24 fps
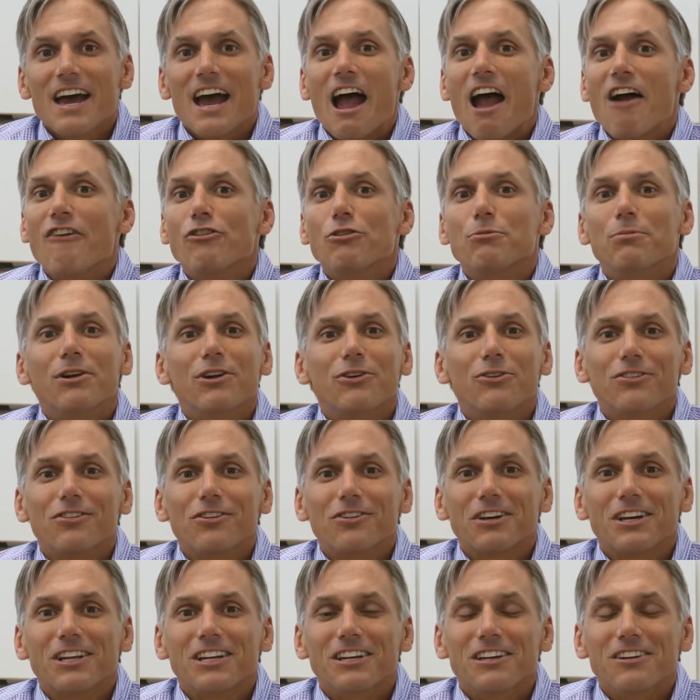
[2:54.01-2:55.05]
Everybody was
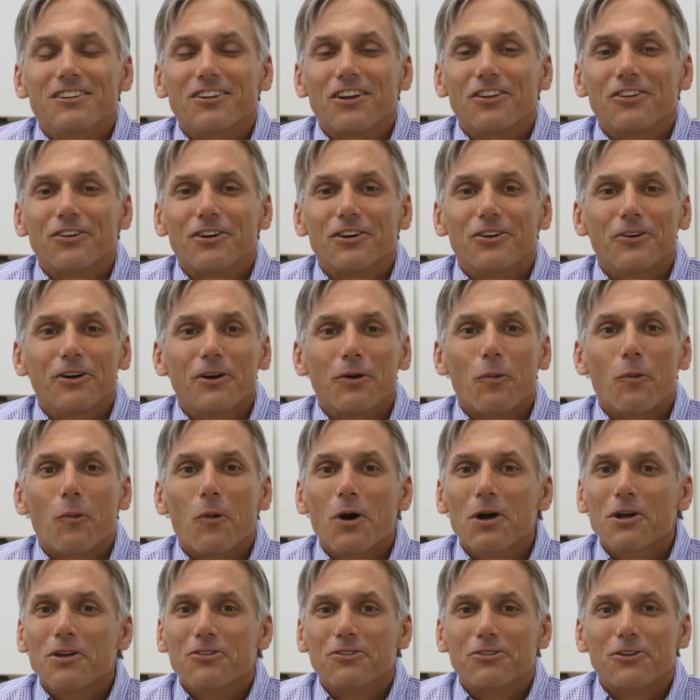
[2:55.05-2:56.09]
looking at each other going,
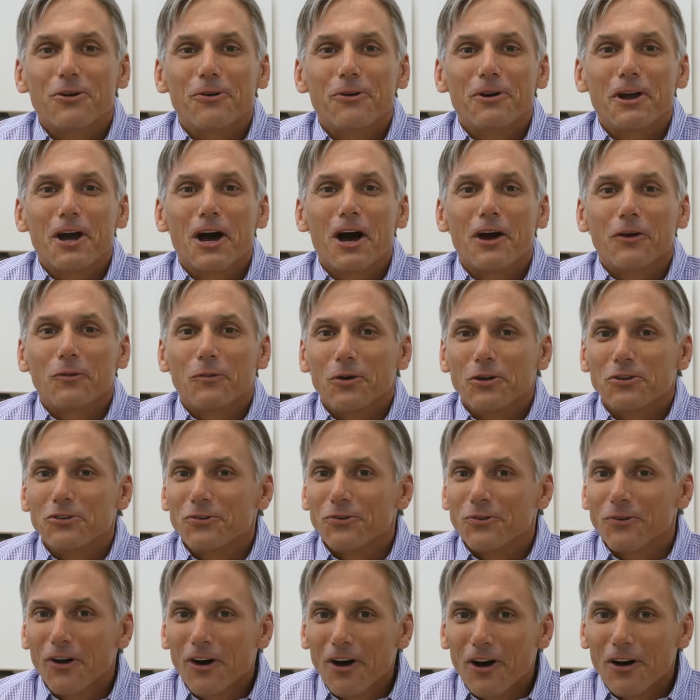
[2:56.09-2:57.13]
what is going on? What's
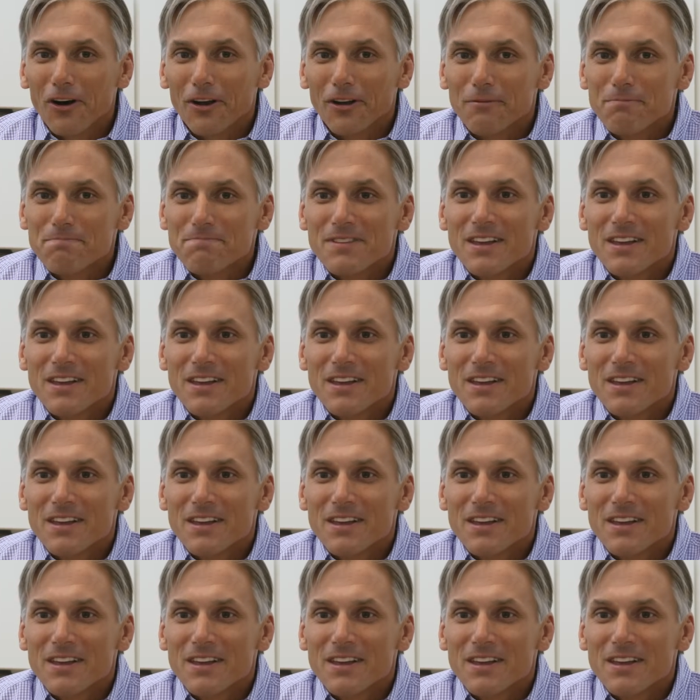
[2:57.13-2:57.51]
wrong?